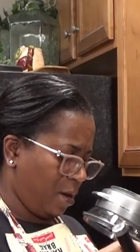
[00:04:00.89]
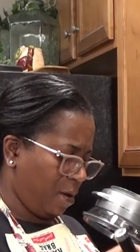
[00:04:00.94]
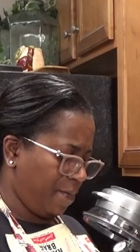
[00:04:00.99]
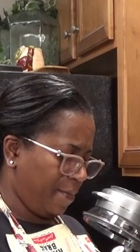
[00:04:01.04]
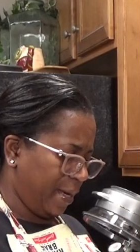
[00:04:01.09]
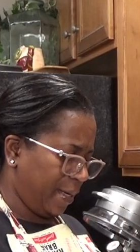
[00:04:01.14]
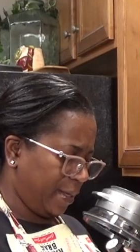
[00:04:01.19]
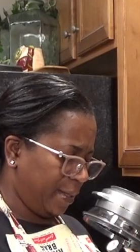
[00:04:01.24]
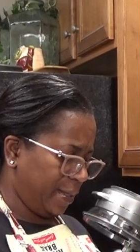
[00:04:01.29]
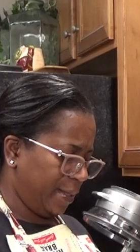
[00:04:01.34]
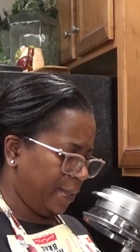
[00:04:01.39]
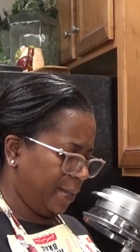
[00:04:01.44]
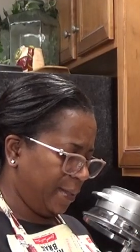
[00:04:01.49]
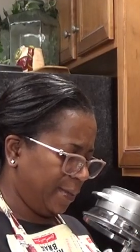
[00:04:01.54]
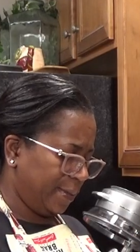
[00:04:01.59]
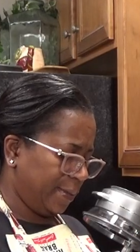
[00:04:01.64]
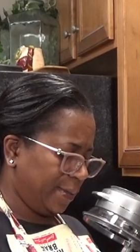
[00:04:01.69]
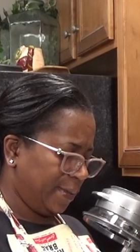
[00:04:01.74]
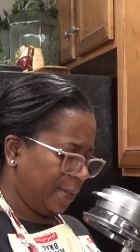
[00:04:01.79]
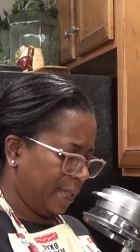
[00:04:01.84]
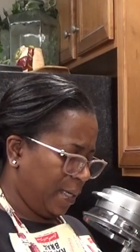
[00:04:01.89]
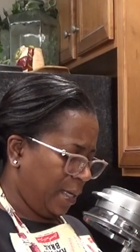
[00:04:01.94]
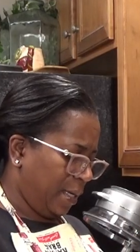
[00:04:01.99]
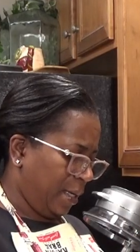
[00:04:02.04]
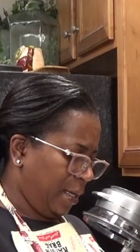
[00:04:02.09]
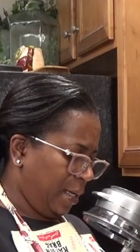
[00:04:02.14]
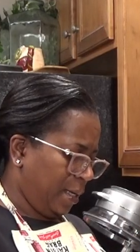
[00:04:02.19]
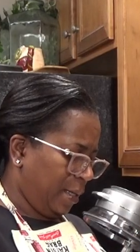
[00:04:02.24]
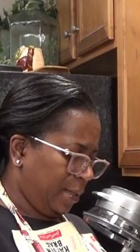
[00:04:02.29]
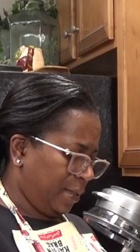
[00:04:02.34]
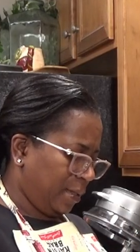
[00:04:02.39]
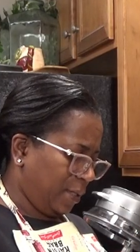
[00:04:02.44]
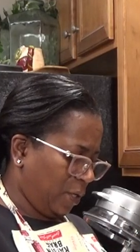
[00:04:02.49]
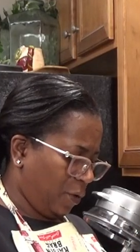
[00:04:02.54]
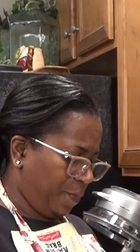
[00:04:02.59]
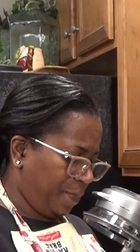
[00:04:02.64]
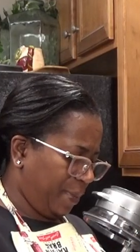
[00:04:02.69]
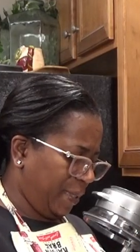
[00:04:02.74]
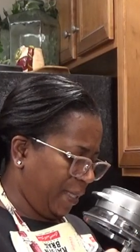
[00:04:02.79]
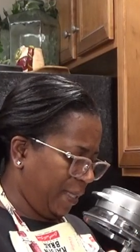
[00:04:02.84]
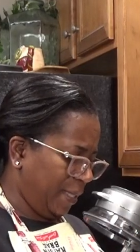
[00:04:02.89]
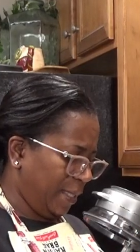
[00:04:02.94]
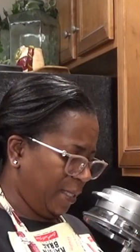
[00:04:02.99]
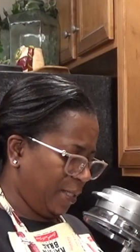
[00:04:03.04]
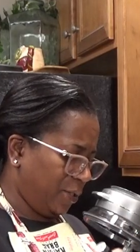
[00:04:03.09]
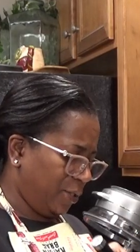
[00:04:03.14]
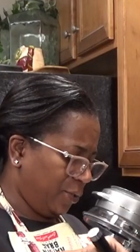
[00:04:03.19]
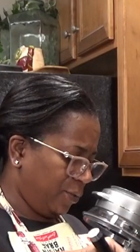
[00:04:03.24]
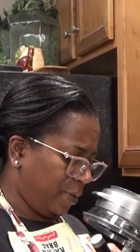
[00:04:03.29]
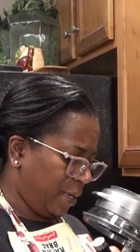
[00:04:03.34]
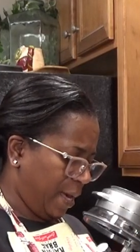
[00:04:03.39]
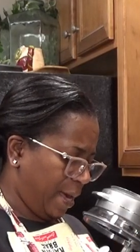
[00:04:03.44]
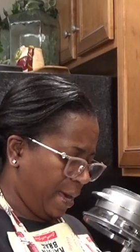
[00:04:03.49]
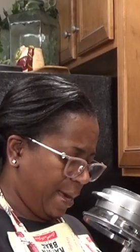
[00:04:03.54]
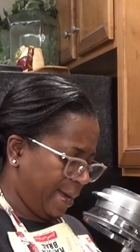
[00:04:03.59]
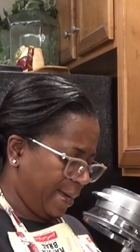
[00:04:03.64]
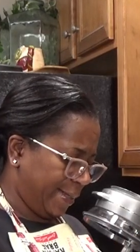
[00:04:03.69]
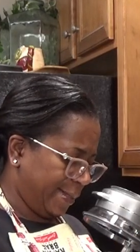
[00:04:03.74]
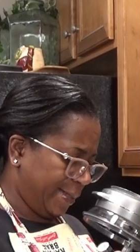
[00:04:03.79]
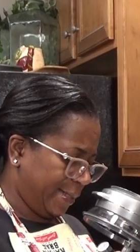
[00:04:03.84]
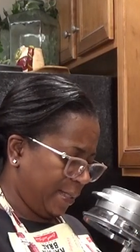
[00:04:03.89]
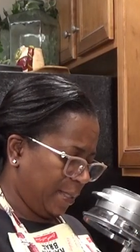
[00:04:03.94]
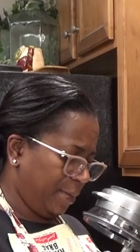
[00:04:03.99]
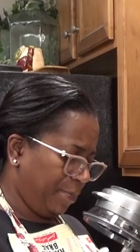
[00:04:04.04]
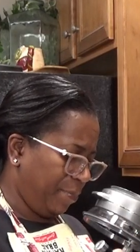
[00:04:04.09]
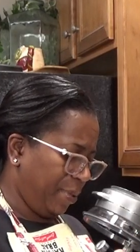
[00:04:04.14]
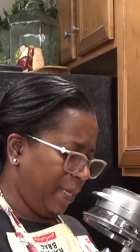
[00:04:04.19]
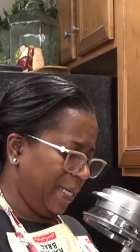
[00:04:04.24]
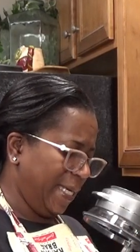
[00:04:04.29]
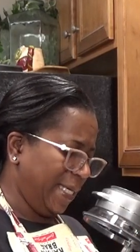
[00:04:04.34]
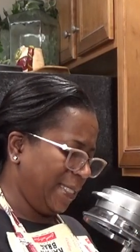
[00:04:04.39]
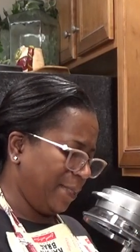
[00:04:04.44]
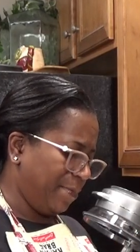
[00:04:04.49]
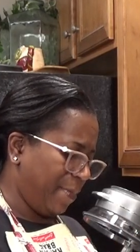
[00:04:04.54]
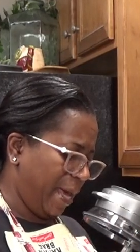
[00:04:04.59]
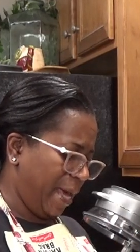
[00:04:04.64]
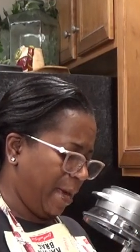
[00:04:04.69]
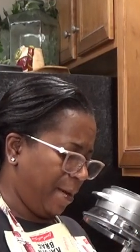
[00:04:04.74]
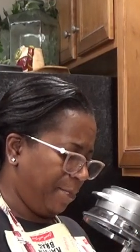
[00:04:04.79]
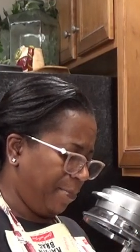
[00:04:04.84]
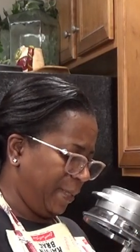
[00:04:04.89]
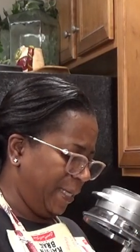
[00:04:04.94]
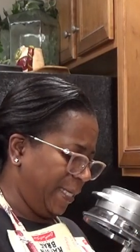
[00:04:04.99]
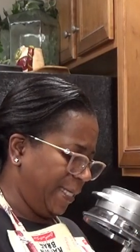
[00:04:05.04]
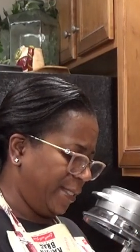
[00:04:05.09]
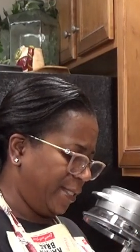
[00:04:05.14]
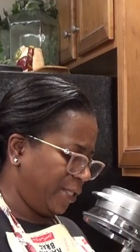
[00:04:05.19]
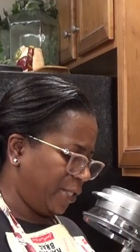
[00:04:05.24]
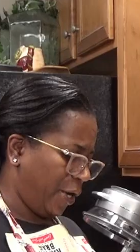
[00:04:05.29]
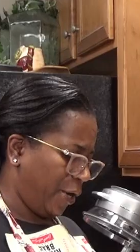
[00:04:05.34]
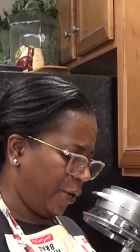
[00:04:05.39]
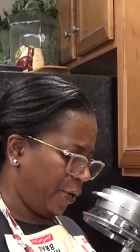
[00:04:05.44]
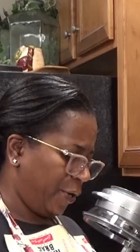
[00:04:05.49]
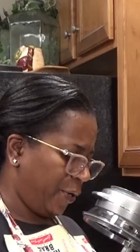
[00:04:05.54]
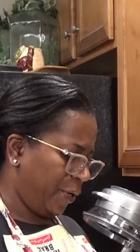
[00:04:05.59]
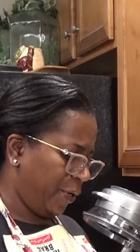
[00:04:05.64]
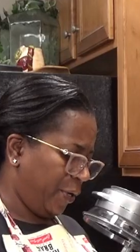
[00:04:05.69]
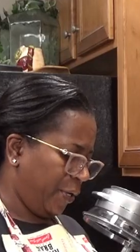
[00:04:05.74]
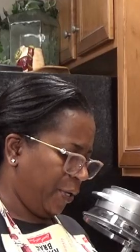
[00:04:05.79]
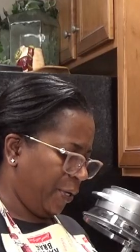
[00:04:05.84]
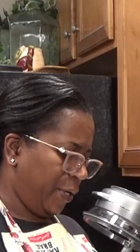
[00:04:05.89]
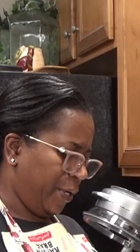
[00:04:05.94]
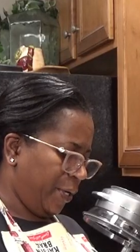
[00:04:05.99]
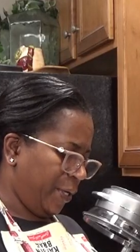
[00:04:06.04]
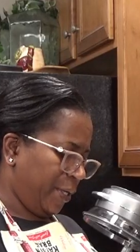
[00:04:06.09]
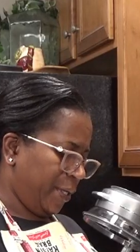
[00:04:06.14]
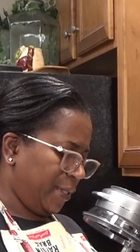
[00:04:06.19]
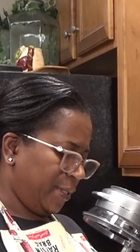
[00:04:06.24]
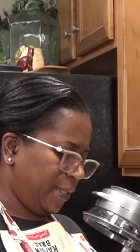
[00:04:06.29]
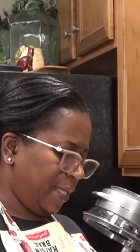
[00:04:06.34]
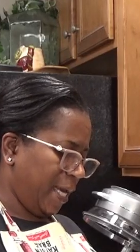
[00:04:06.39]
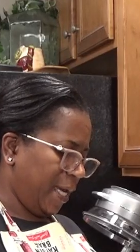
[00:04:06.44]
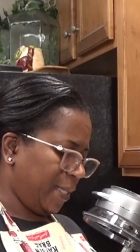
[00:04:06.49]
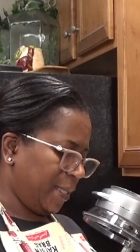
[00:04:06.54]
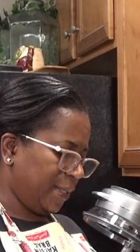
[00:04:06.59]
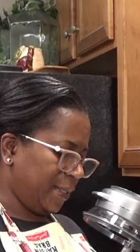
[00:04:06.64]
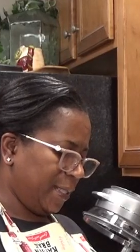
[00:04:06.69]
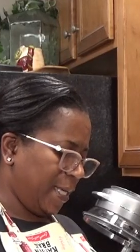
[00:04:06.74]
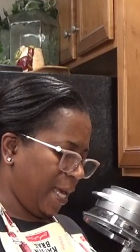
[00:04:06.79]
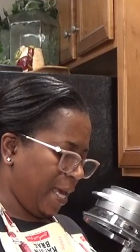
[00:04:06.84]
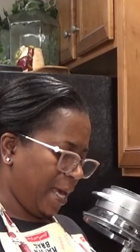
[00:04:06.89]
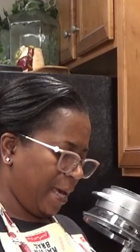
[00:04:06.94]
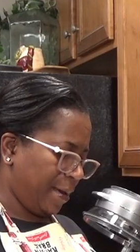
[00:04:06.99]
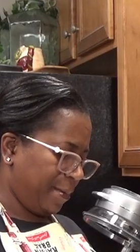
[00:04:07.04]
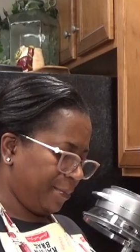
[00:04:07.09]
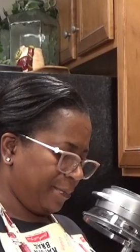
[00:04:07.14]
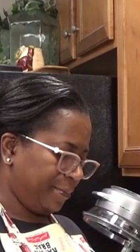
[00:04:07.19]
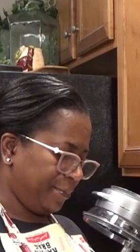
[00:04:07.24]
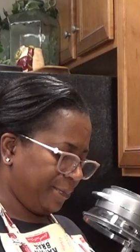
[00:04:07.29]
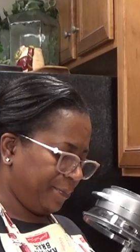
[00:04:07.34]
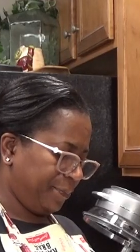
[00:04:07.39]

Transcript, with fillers: Oh my goodness. So please, you guys, please ma'am, please sir, take the time